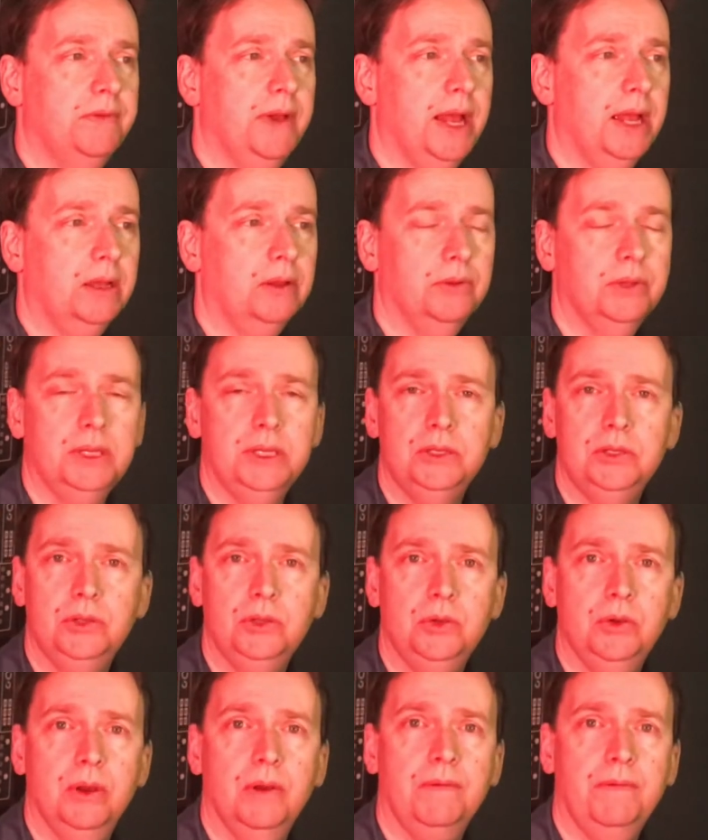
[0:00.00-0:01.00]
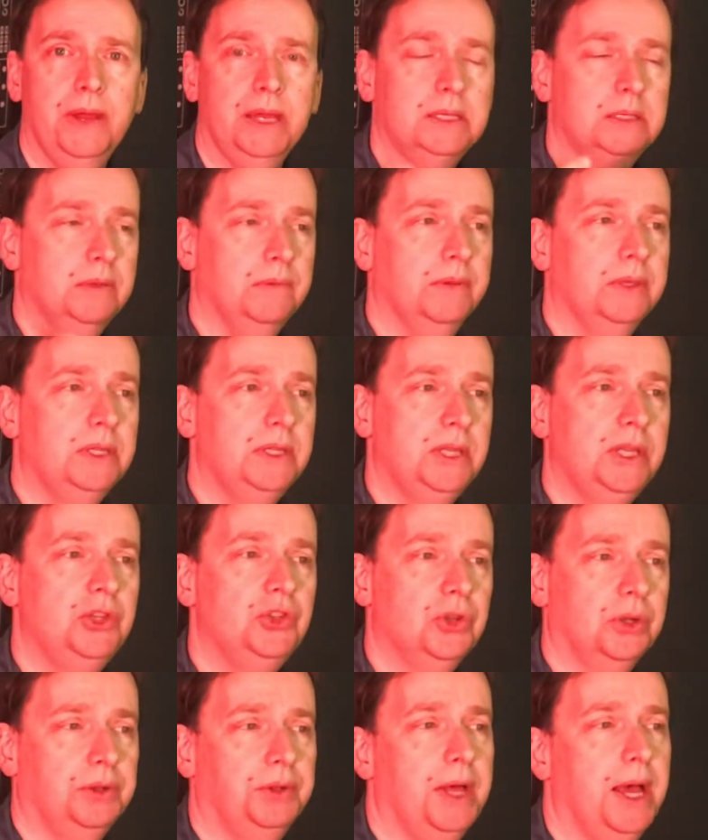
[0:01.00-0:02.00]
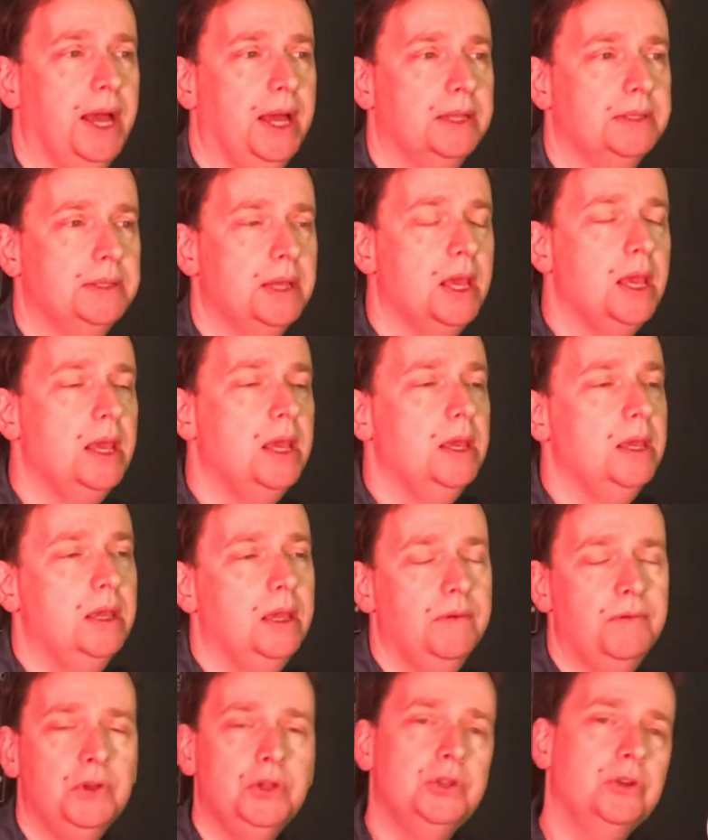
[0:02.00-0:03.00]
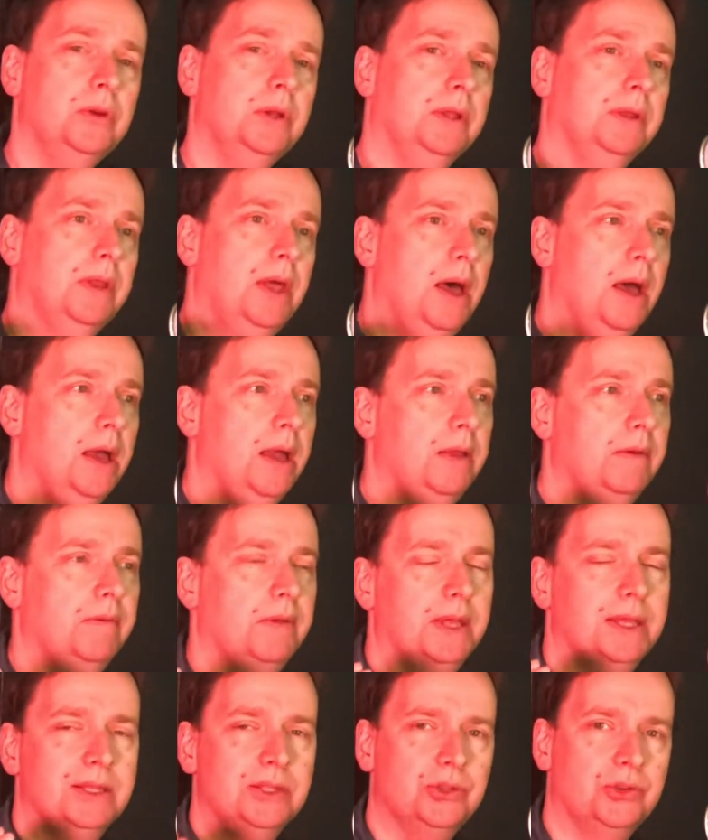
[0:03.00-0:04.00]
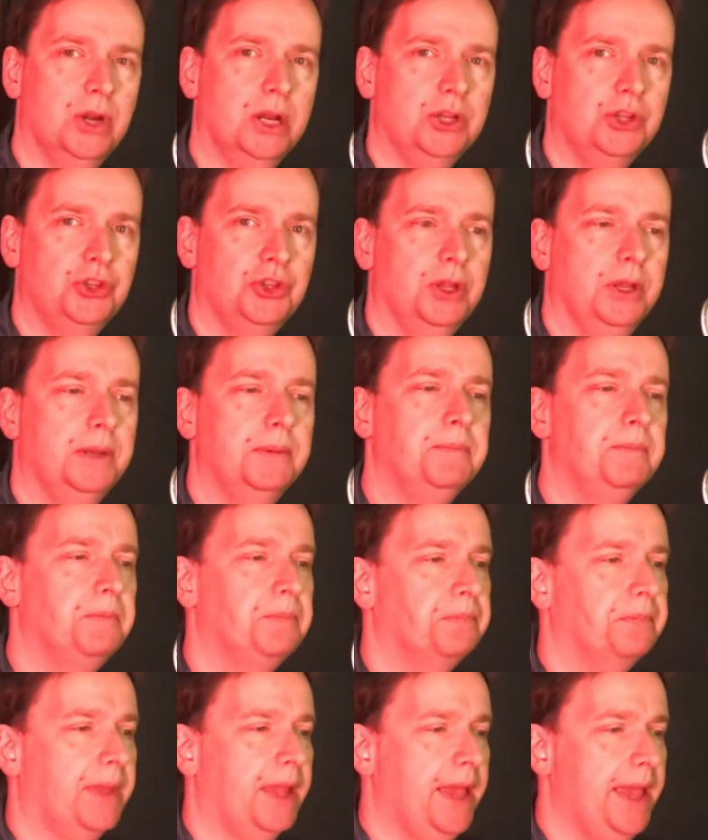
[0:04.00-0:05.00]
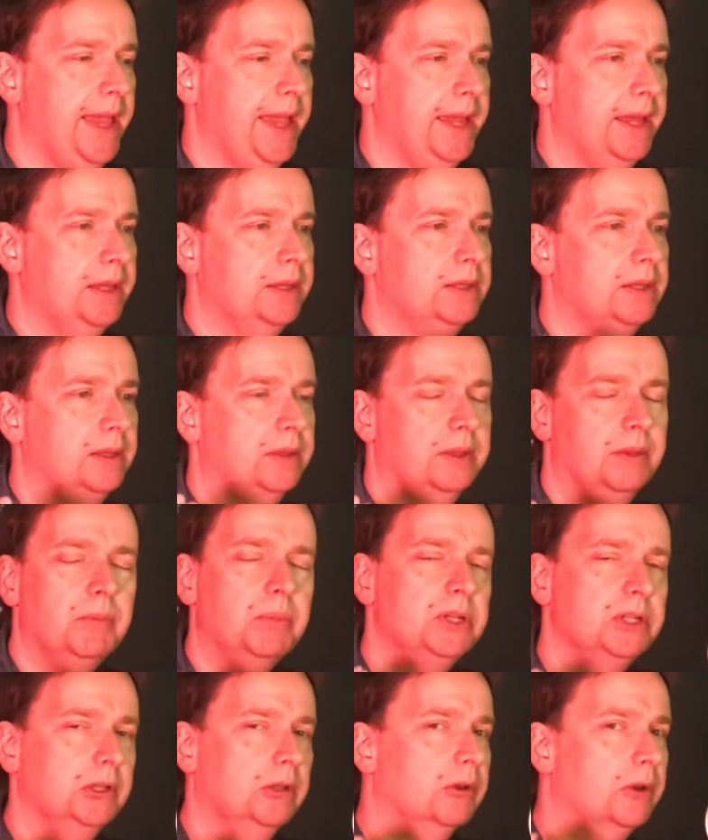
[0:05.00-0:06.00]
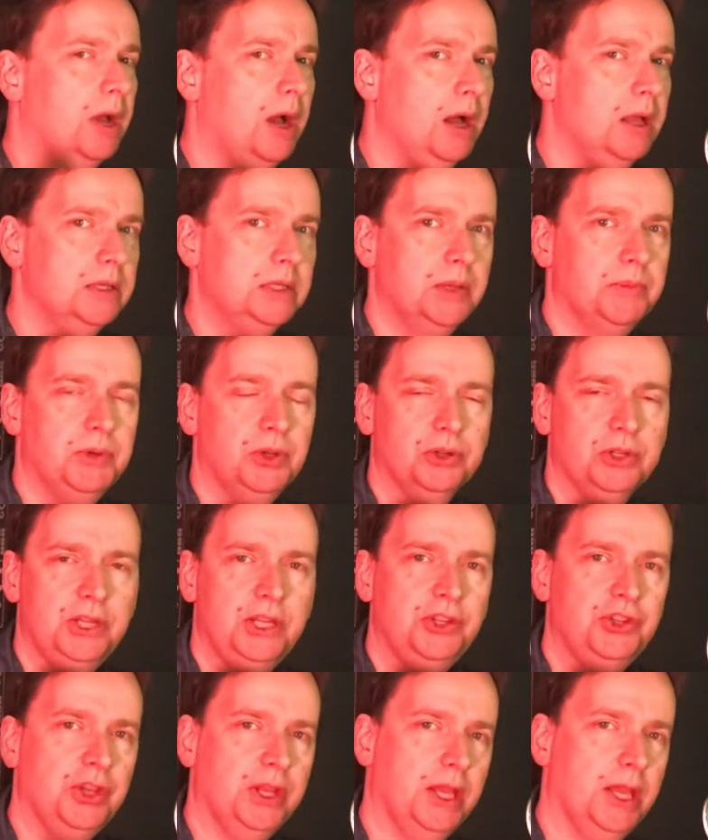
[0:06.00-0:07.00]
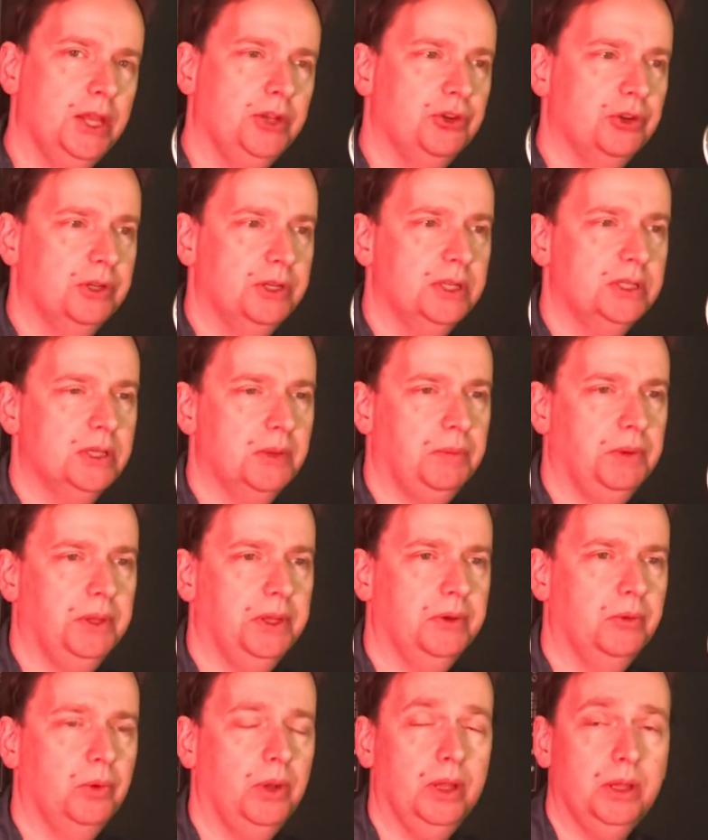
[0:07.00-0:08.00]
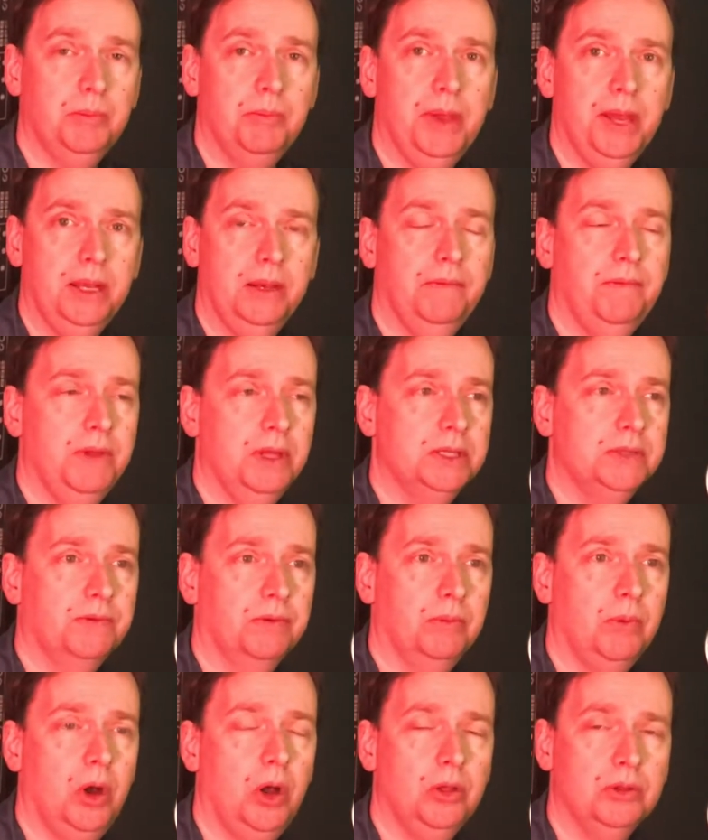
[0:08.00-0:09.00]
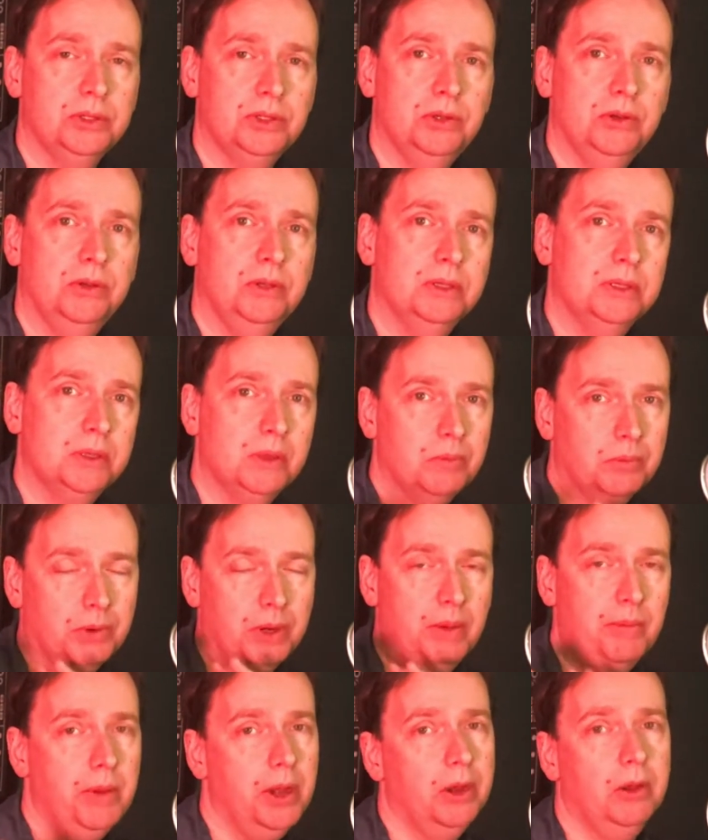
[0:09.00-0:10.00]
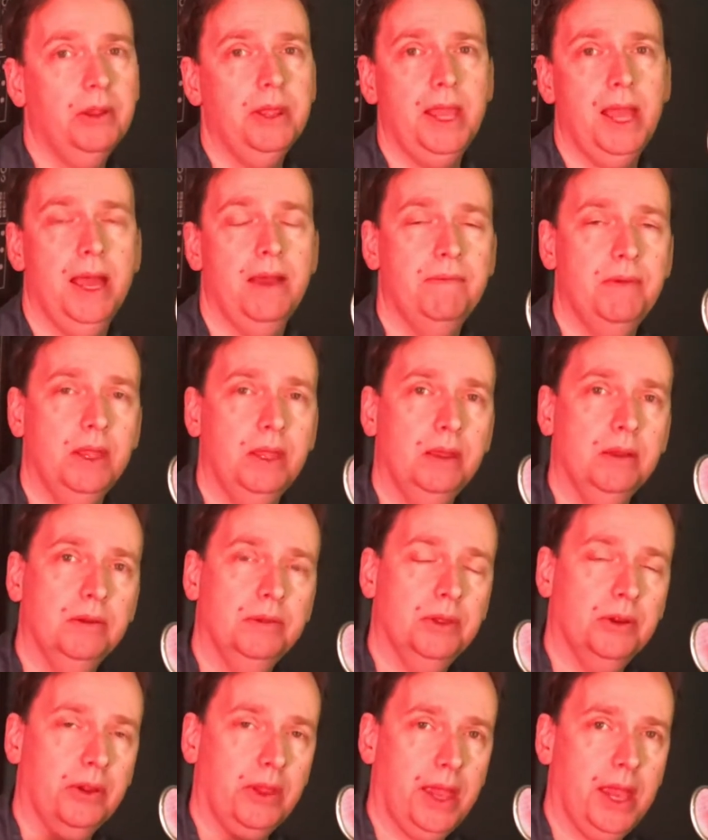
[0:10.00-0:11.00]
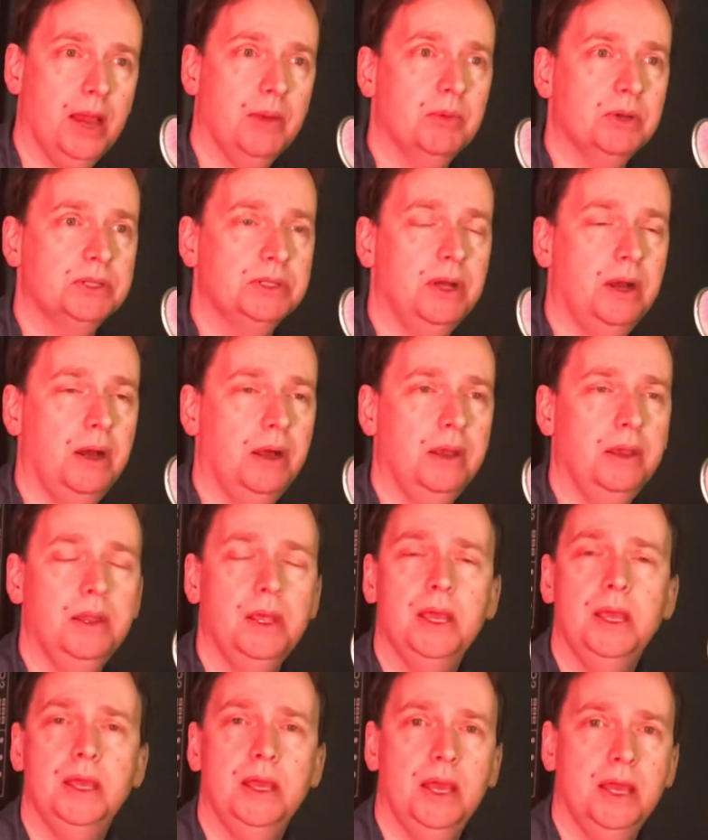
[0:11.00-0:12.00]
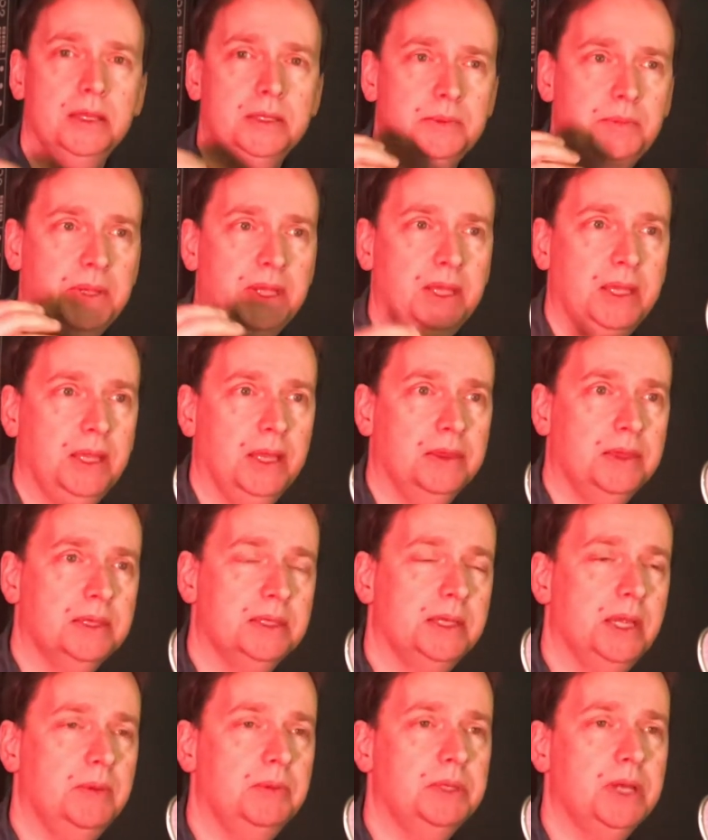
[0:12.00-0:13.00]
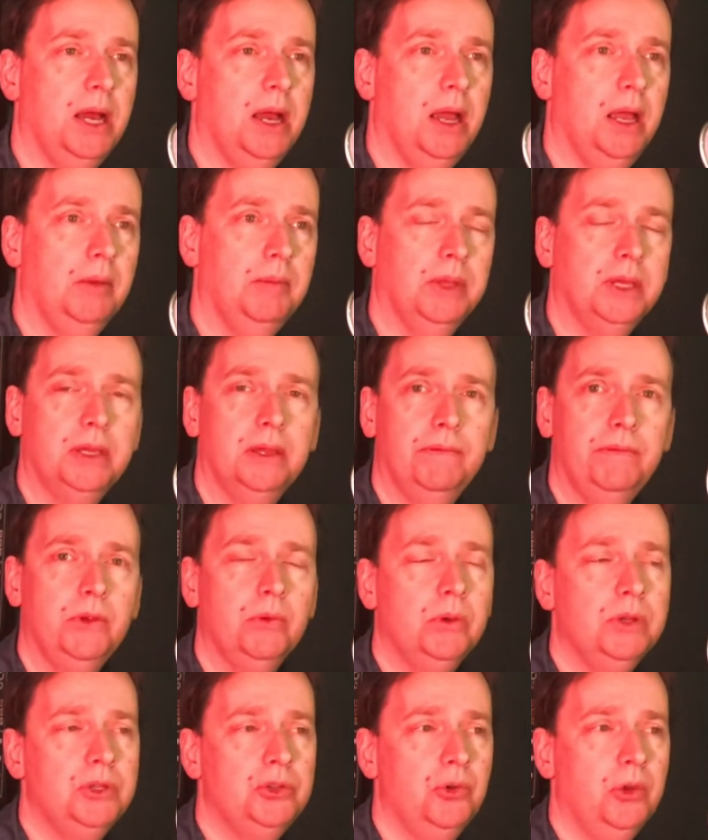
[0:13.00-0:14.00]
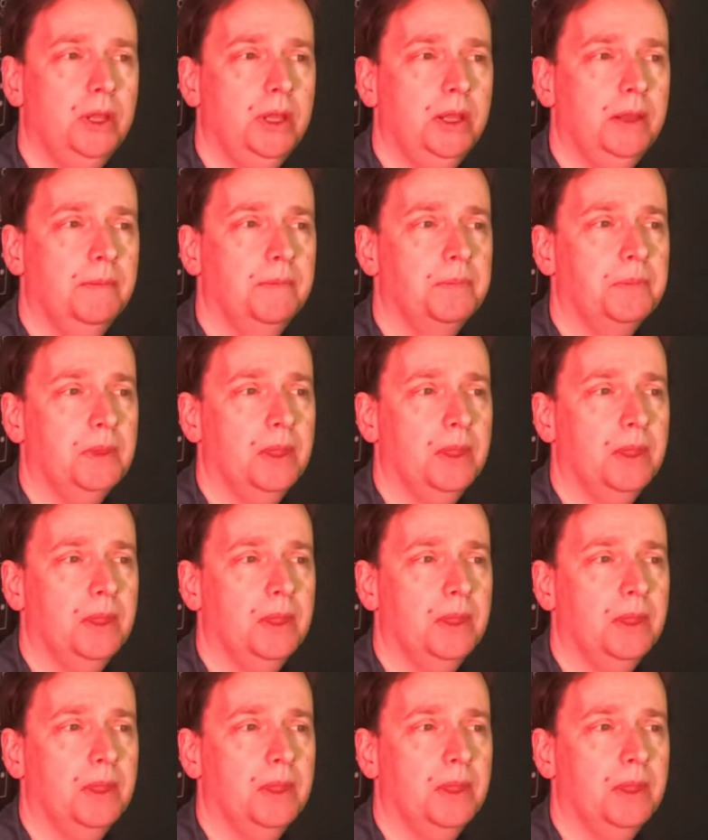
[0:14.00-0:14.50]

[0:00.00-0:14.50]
faculty to effectively teach a class. If you're doing live instruction, and the particular concept you're teaching in your discipline really benefits from all students primarily having their cameras on and speaking at the same time. Like if you were doing